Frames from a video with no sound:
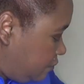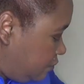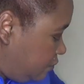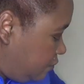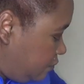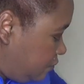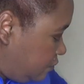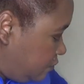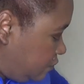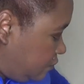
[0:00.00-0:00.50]

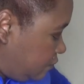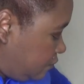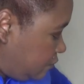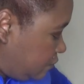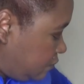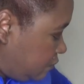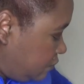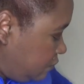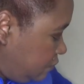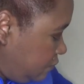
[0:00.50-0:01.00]

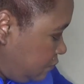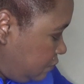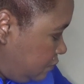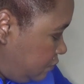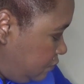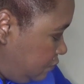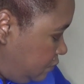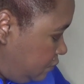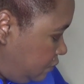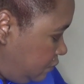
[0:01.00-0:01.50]

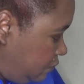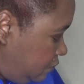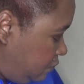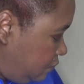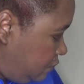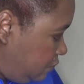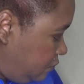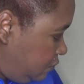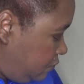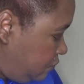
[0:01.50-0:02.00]

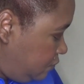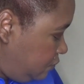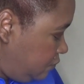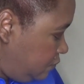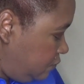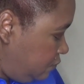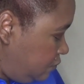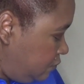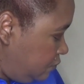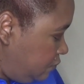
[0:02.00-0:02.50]

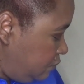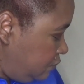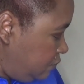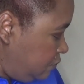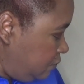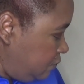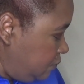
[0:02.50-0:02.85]
(no one is talking)